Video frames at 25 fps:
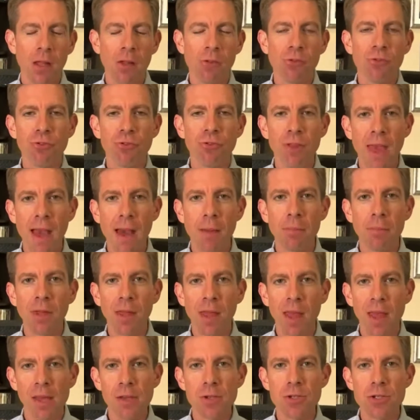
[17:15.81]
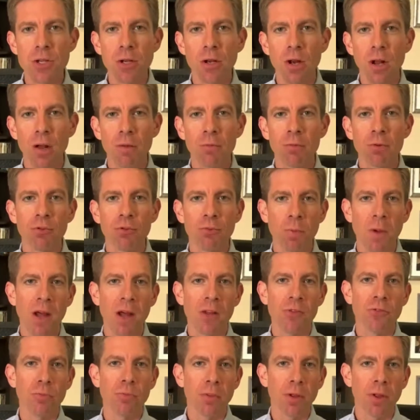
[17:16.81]
It's the abdication of
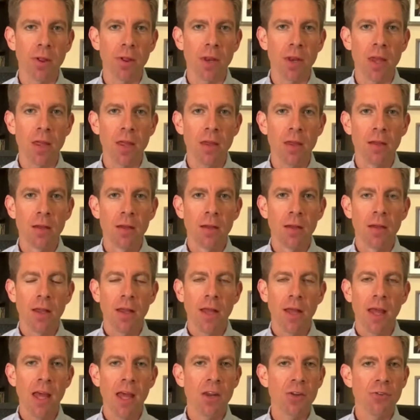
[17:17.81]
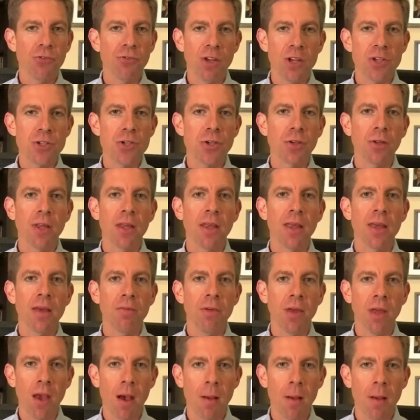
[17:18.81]
responsibility and essentially
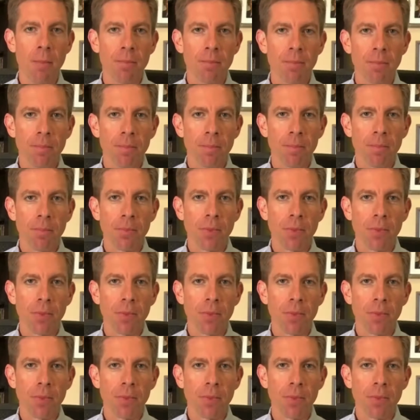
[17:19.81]
giving up.